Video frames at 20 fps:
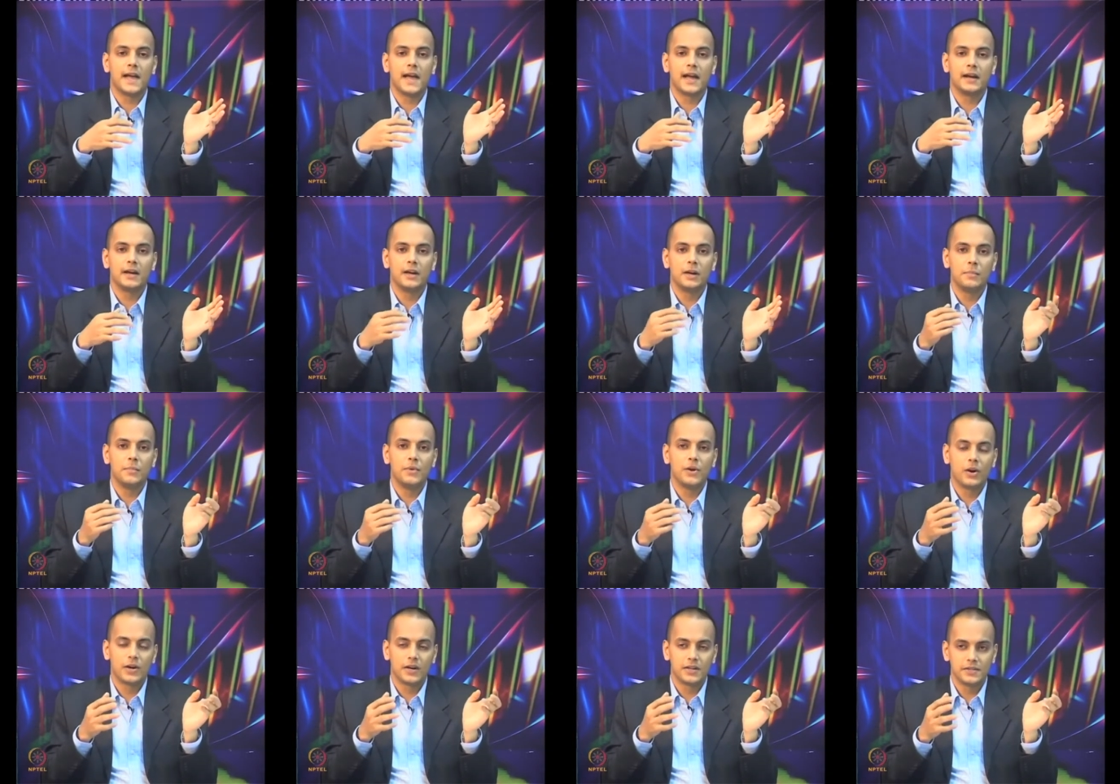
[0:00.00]
angle
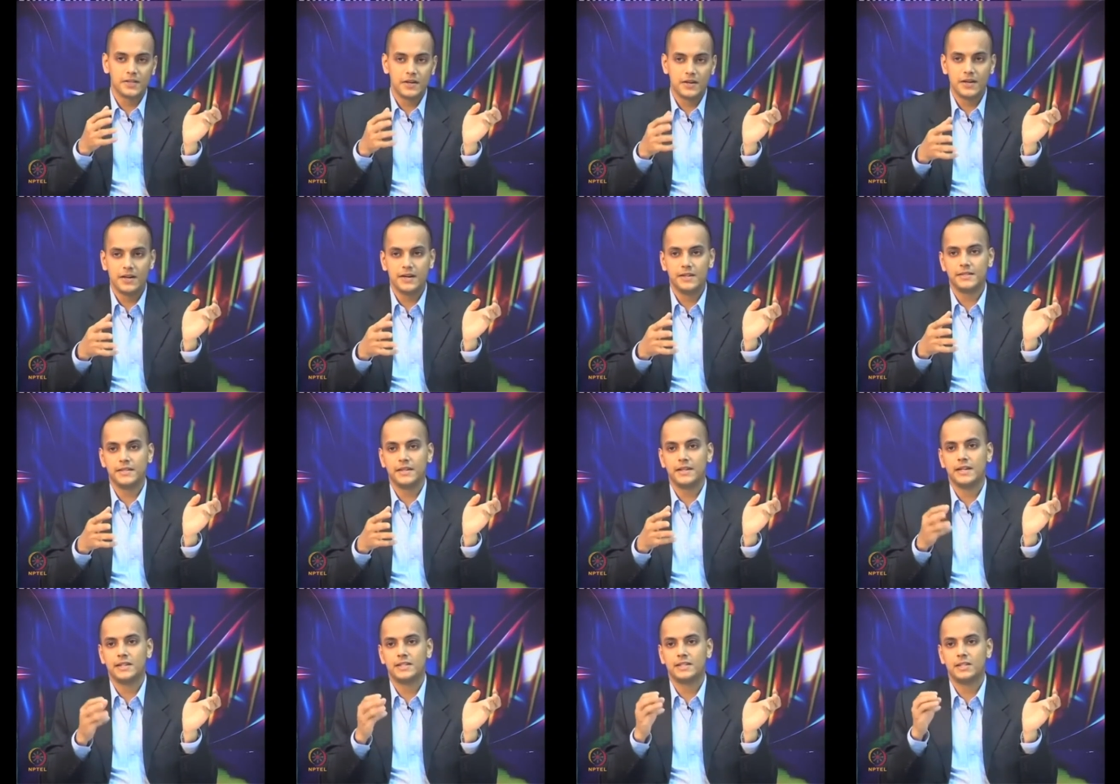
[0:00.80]
beyond a certain
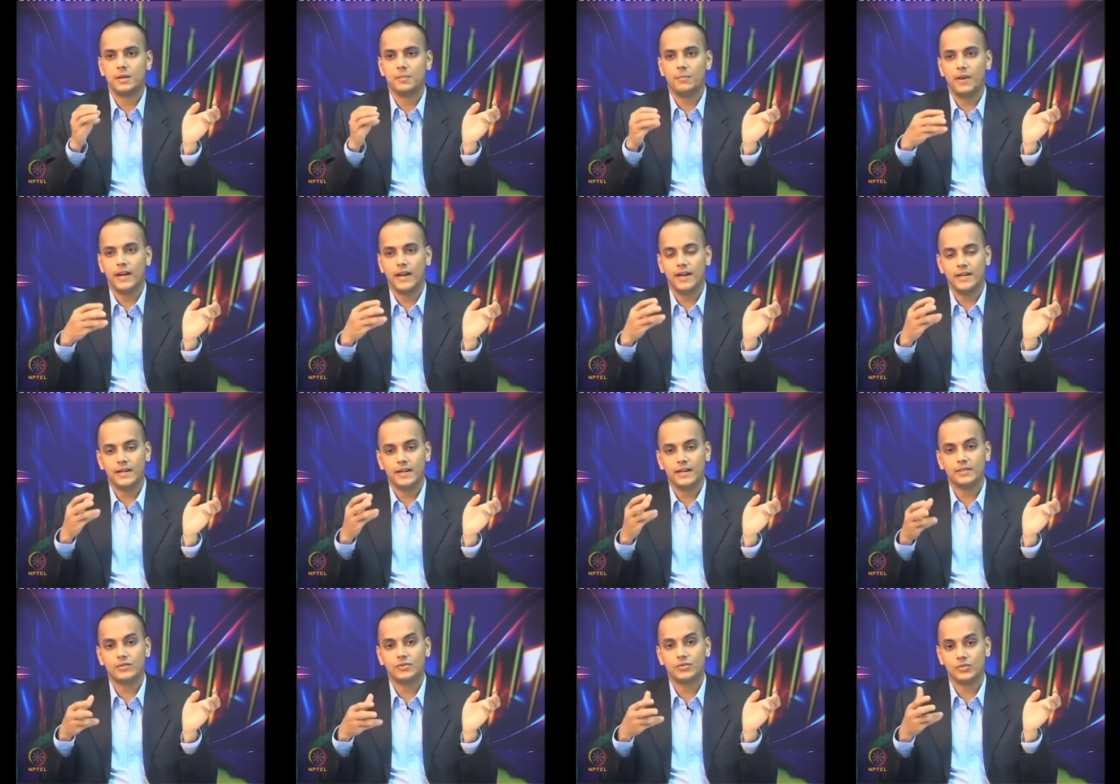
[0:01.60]
incidence the blade
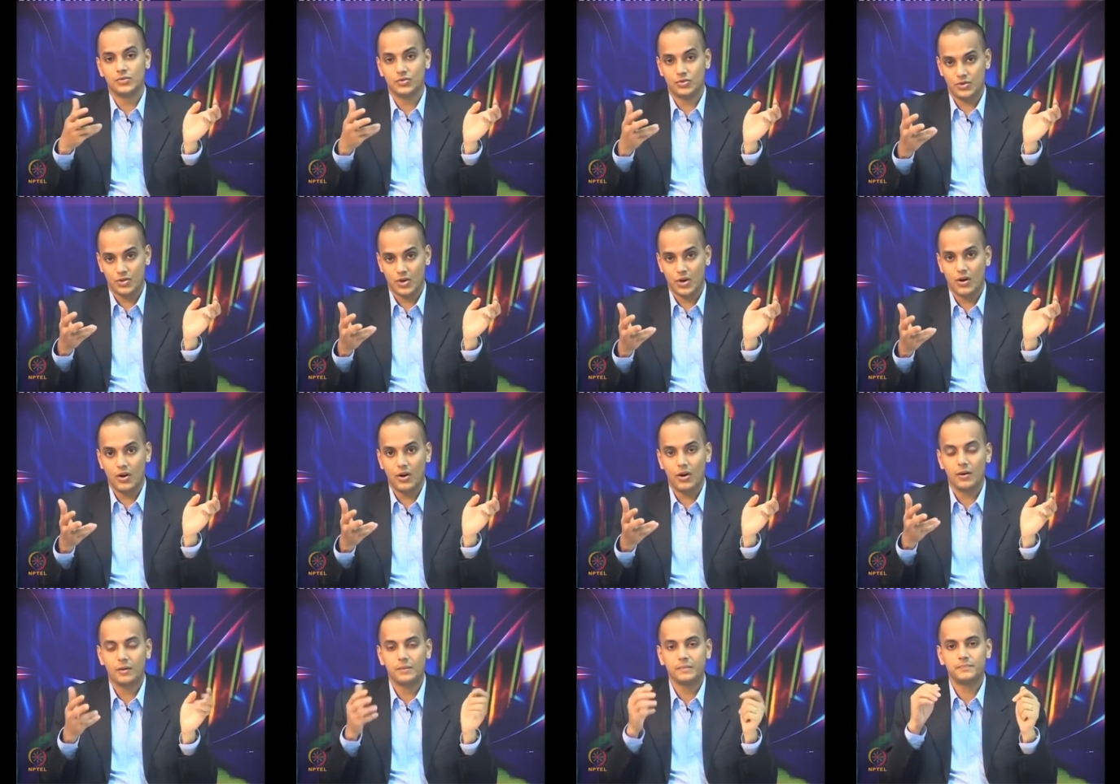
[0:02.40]
tends to stall